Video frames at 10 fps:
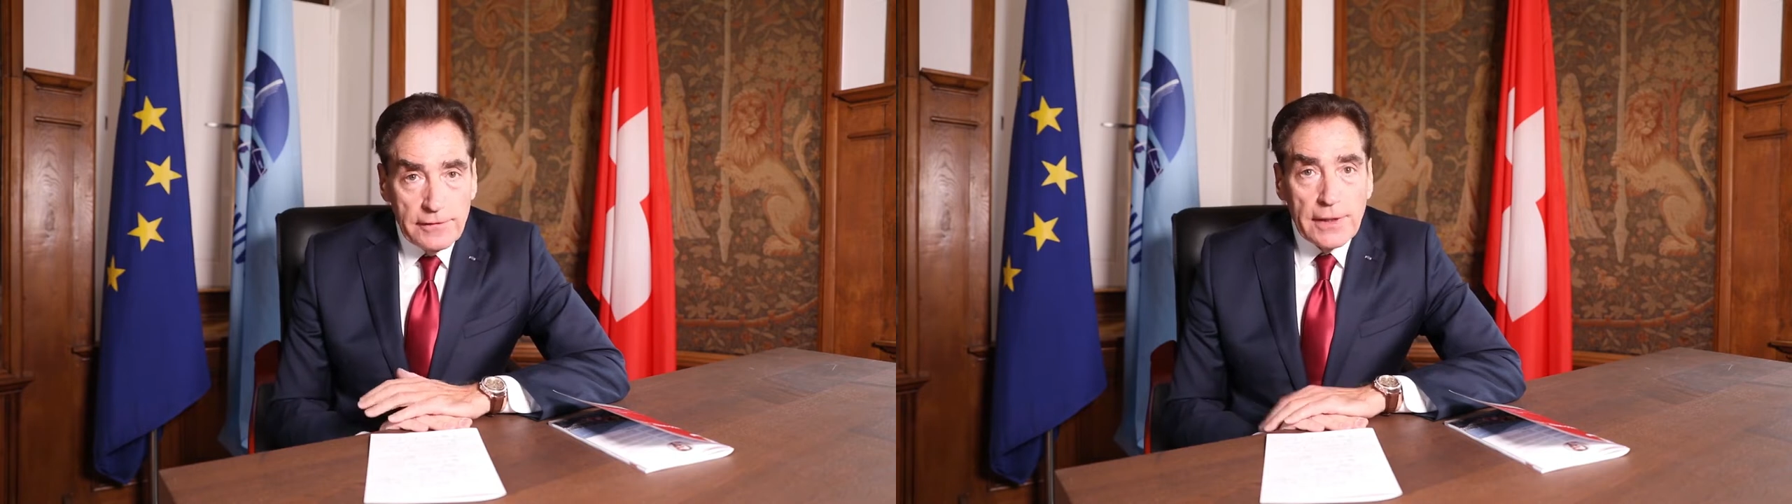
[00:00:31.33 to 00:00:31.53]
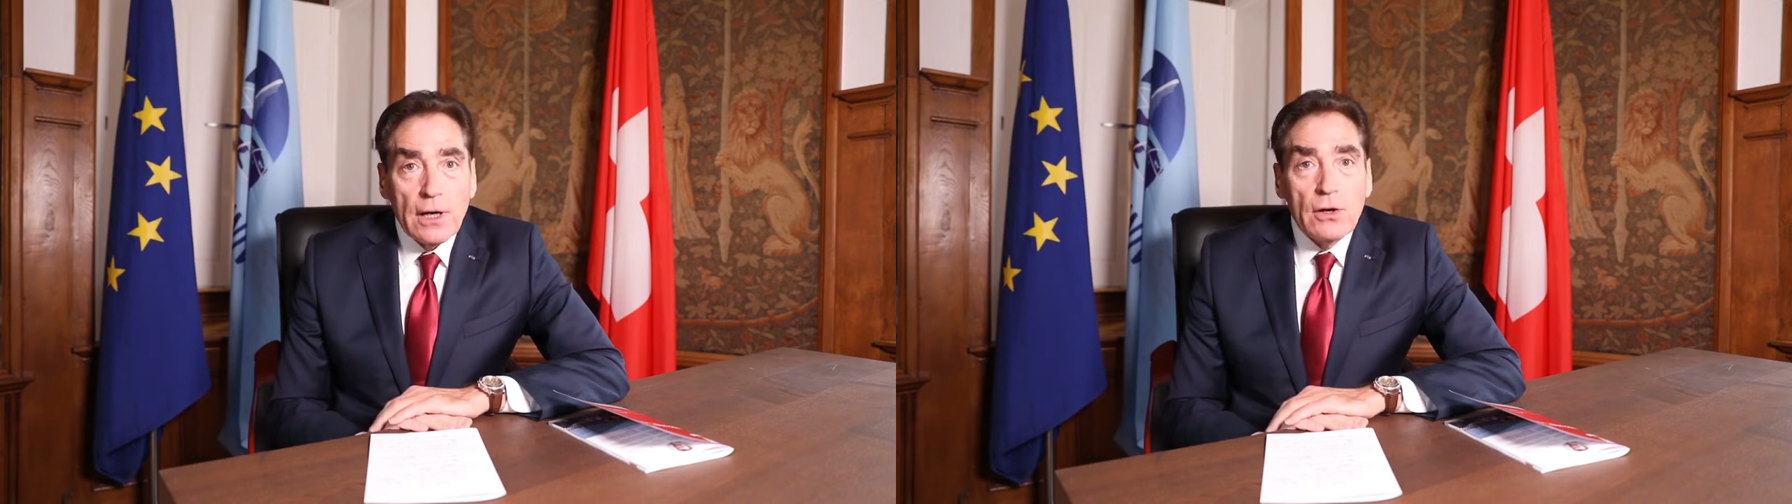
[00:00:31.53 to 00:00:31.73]

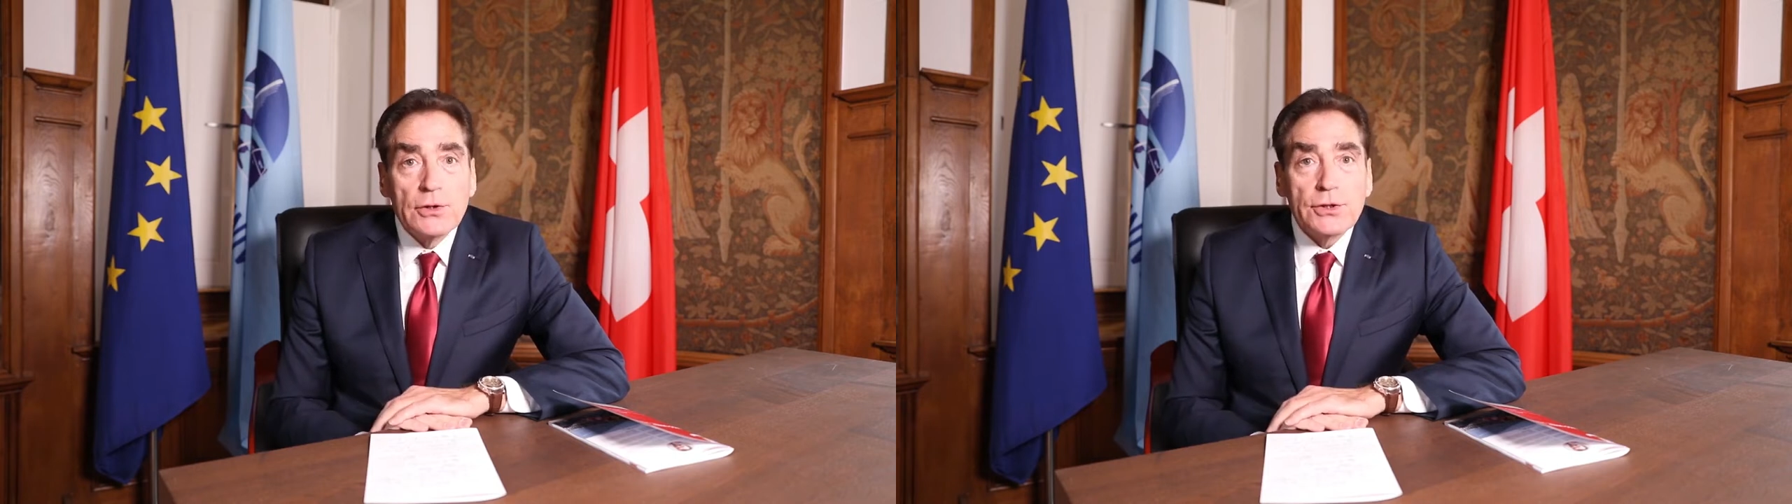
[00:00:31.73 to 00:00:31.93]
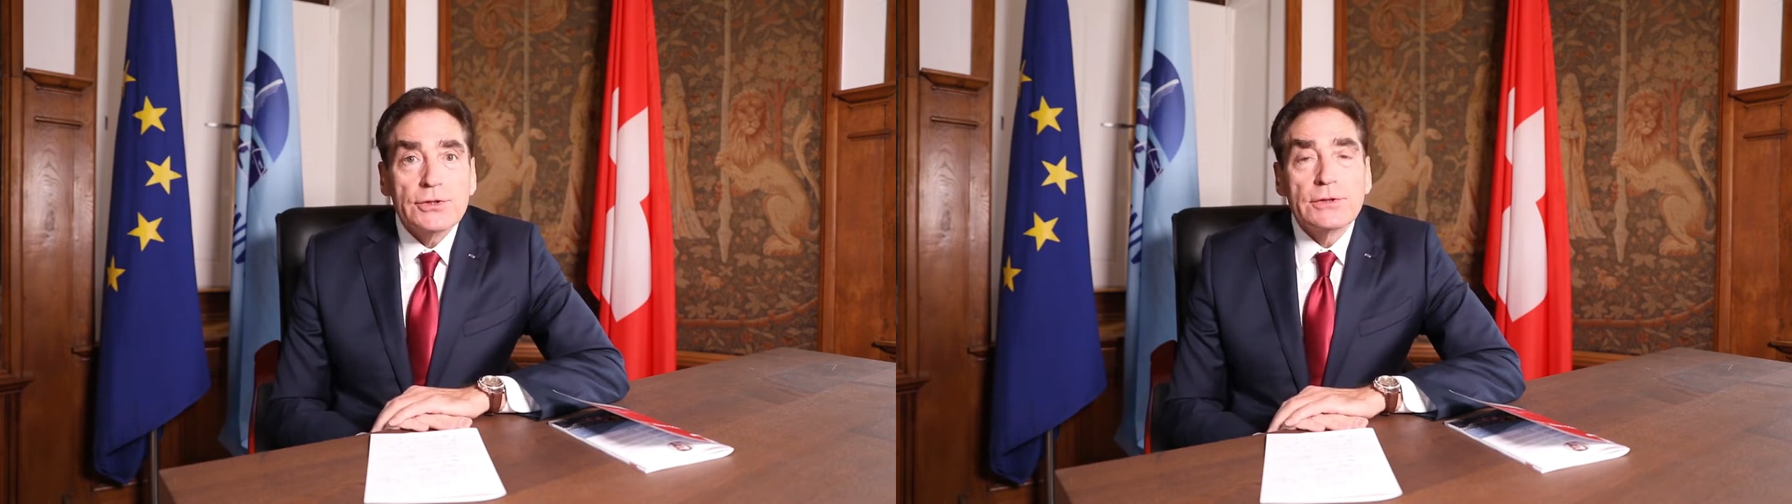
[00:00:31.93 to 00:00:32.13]
very
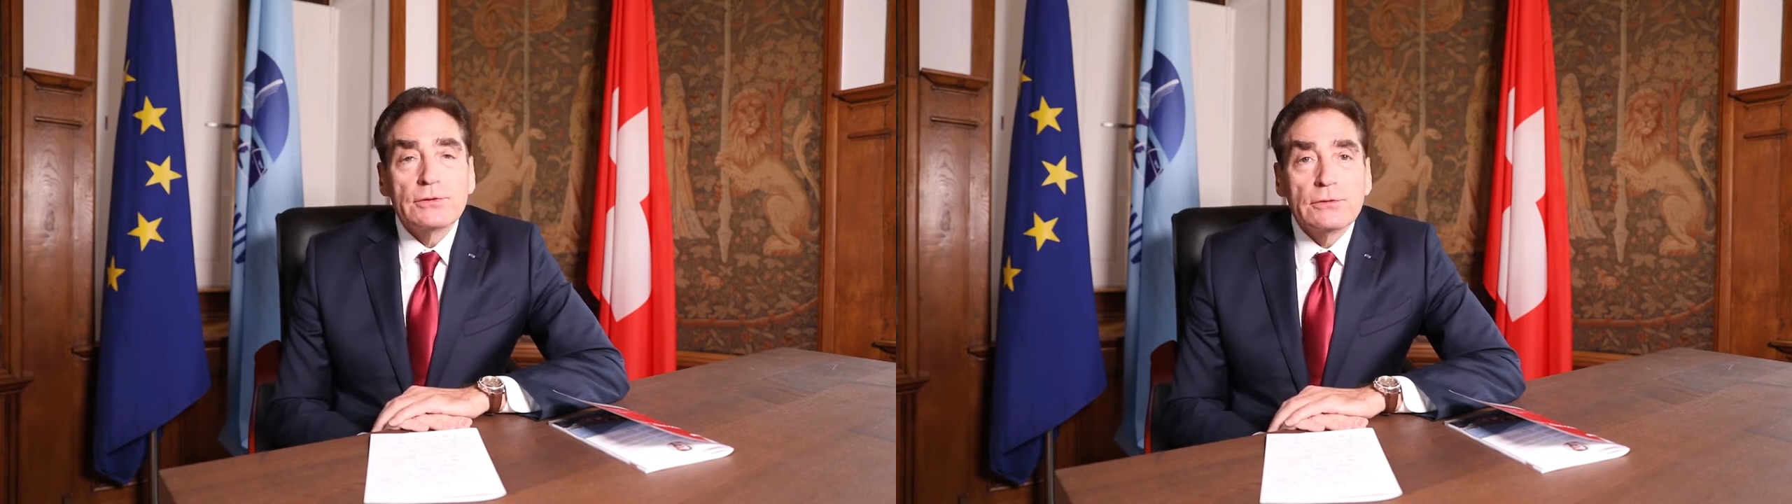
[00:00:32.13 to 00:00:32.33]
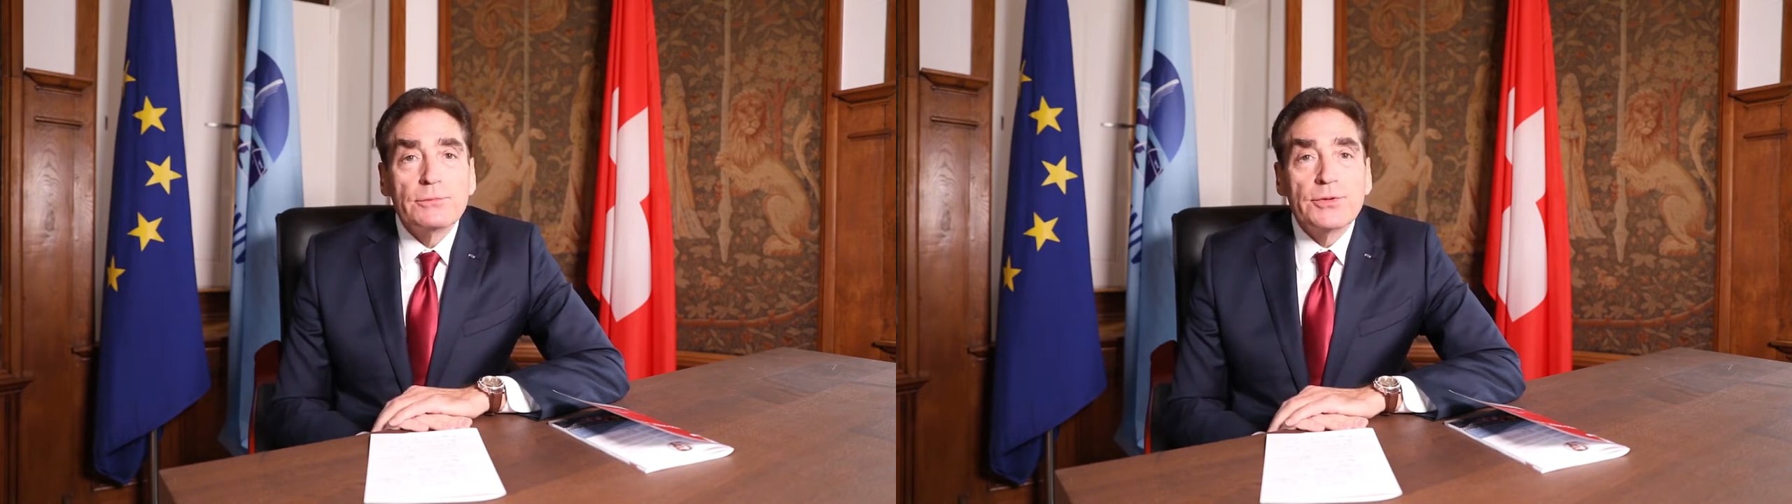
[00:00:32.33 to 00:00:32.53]
honored
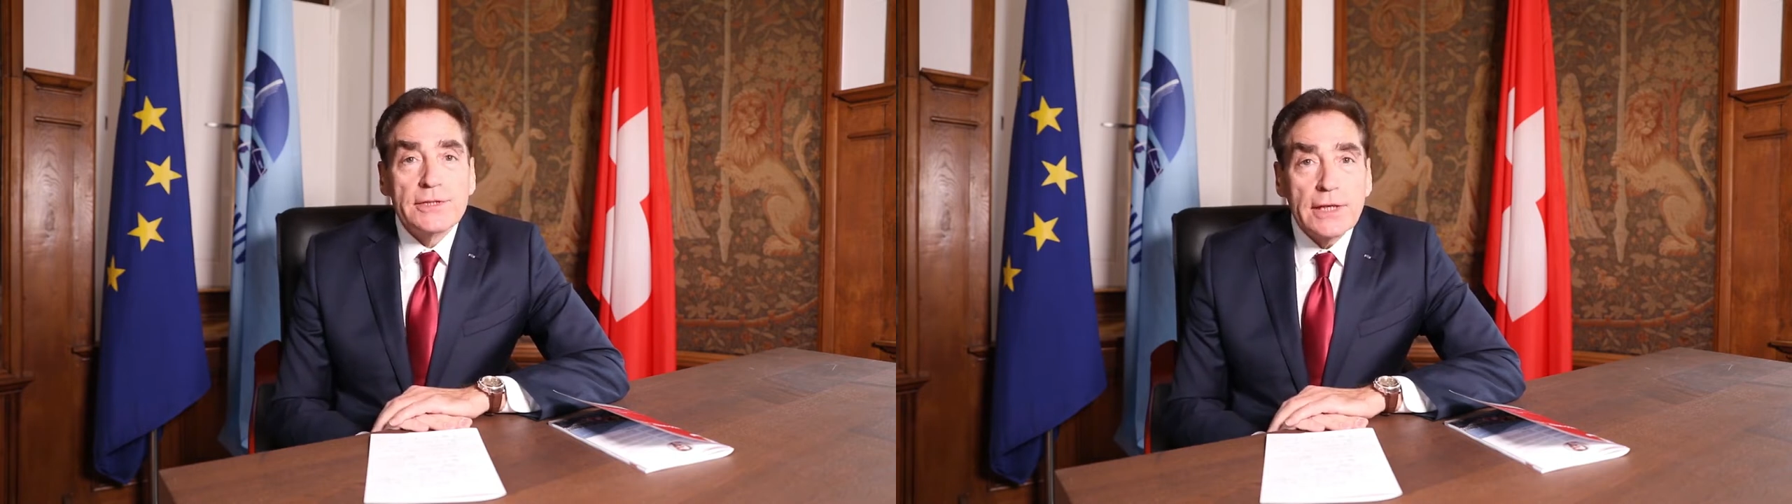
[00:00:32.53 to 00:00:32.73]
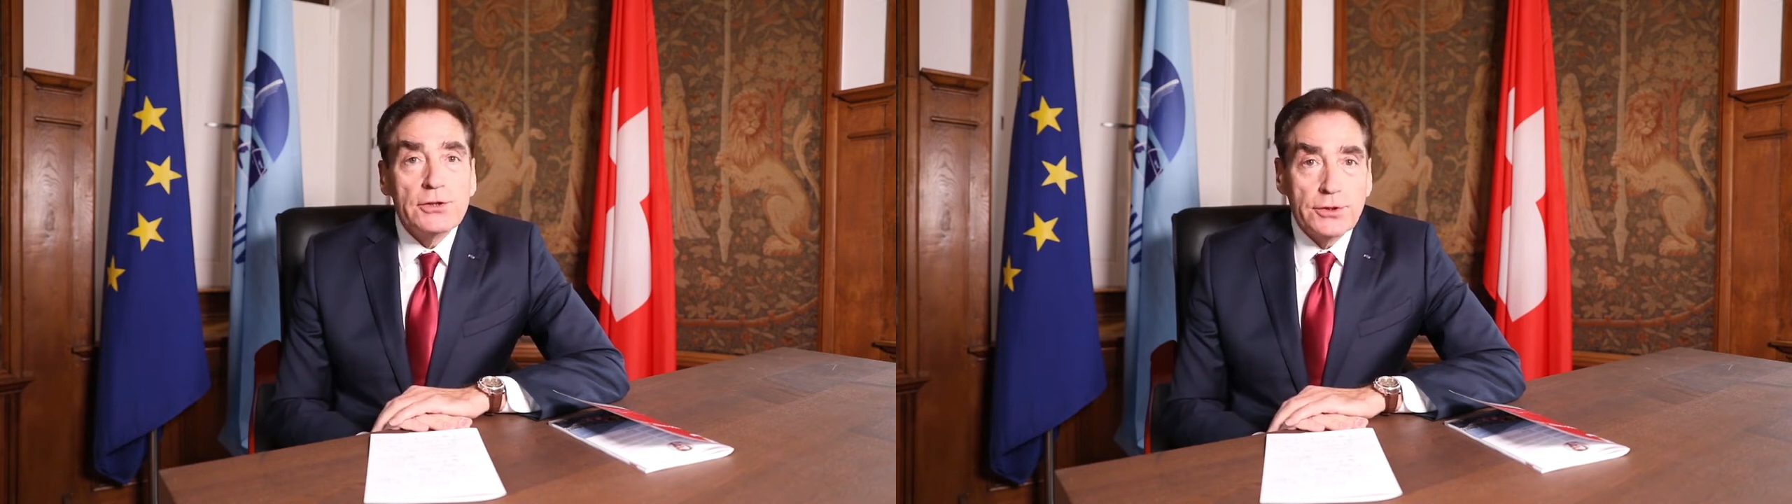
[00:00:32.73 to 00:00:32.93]
to
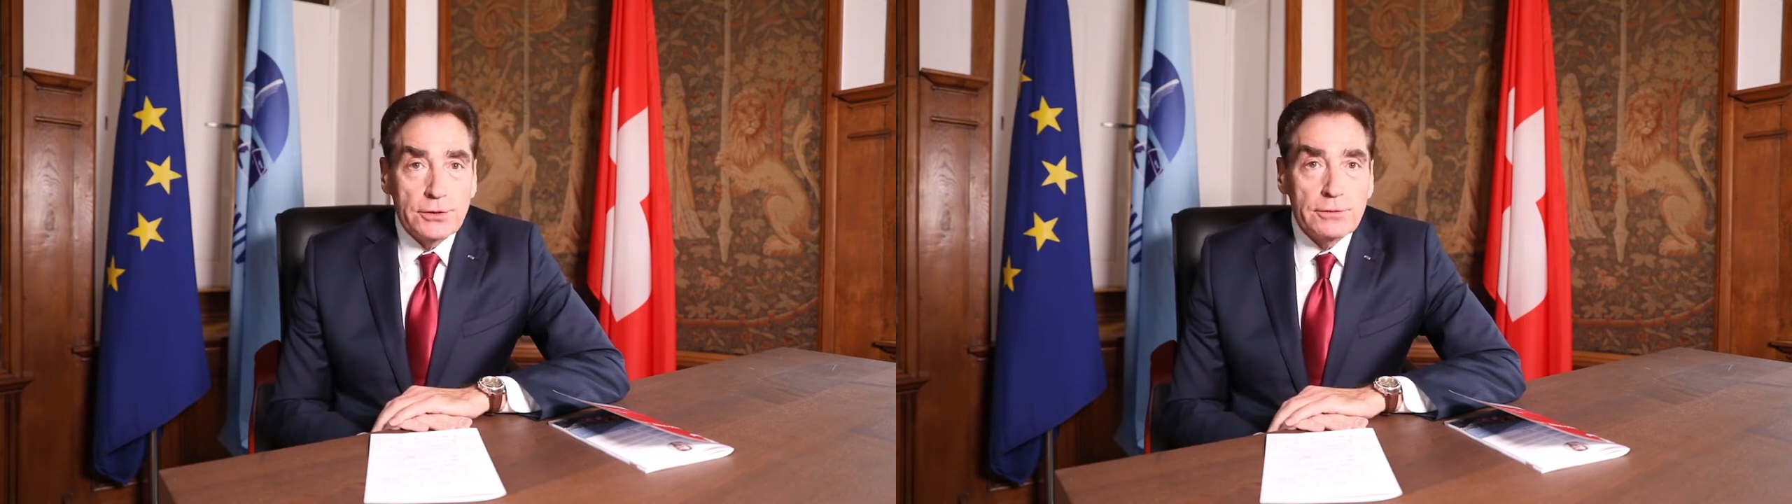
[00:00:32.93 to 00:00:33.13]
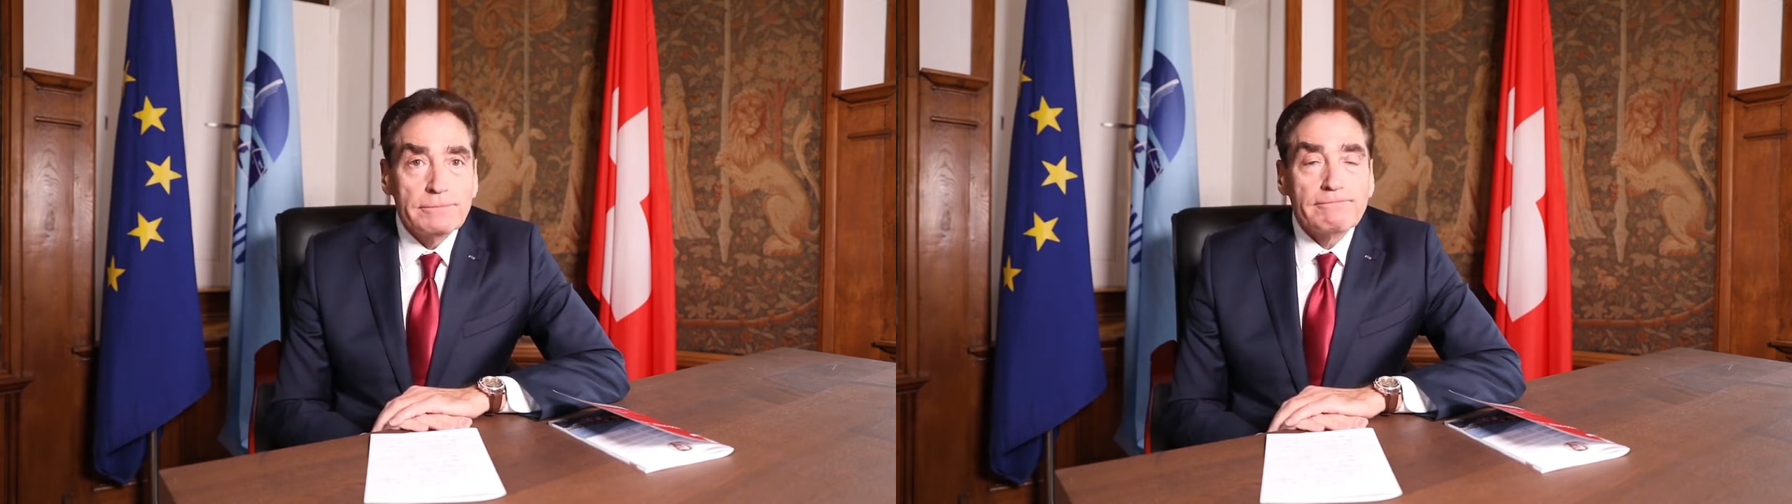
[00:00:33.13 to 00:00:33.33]
present to
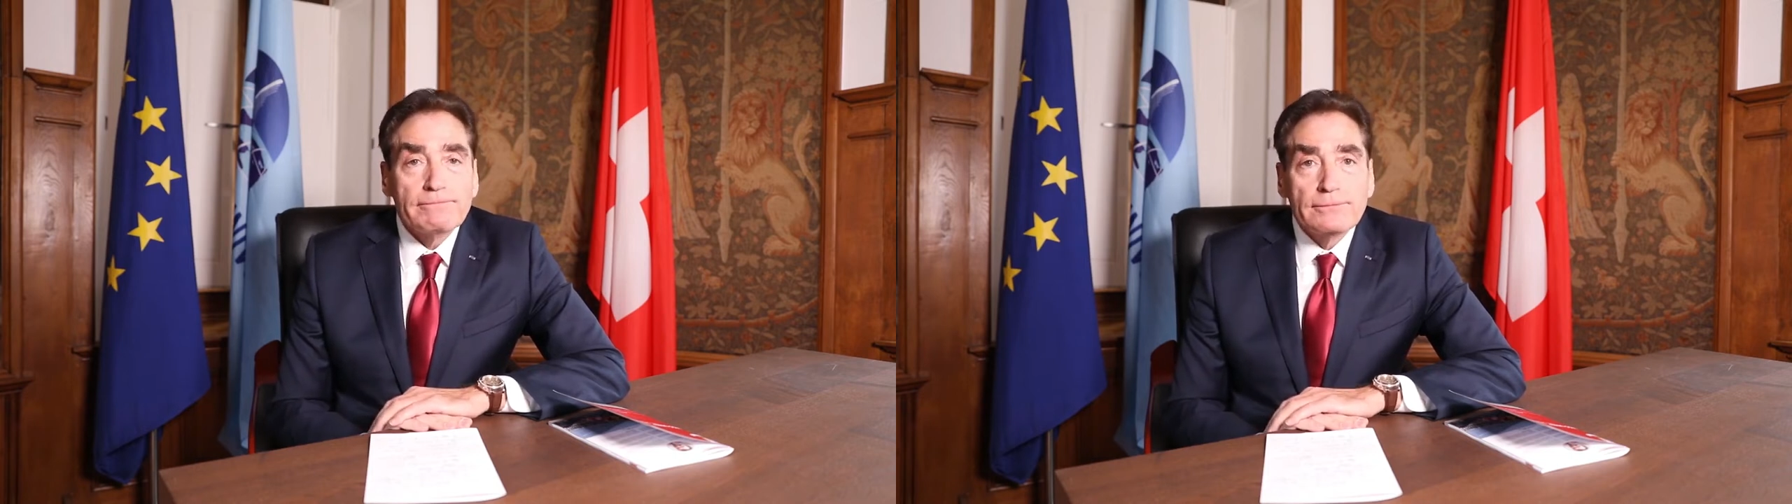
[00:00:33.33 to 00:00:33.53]
you